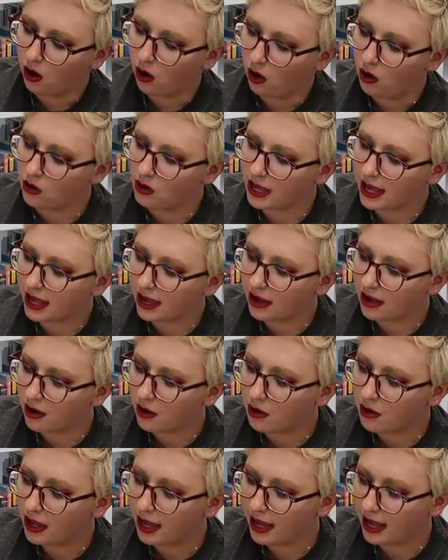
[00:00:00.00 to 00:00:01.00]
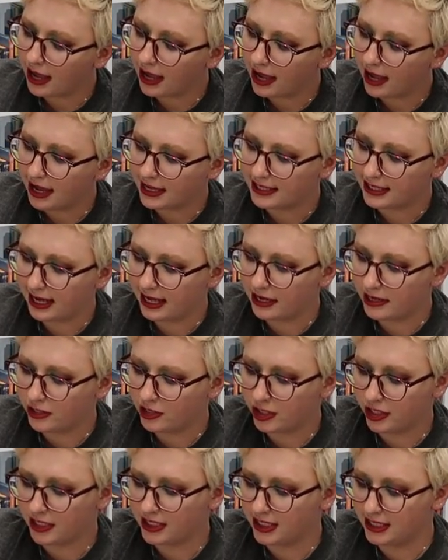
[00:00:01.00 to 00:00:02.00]
Okay, I
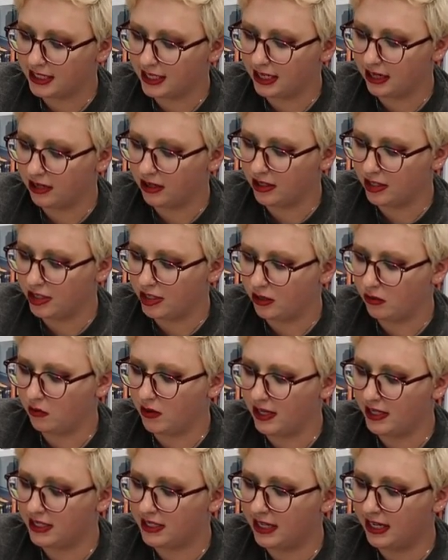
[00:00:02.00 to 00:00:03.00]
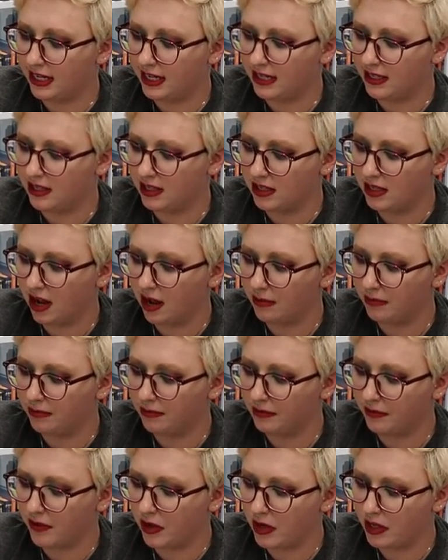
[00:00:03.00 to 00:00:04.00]
said, just as eager as she was to get to the top
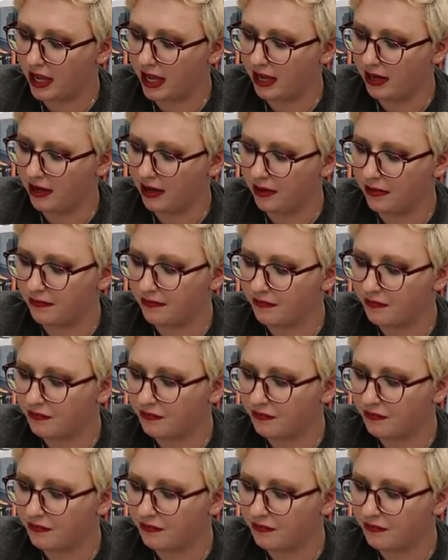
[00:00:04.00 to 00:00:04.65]
of the volcano.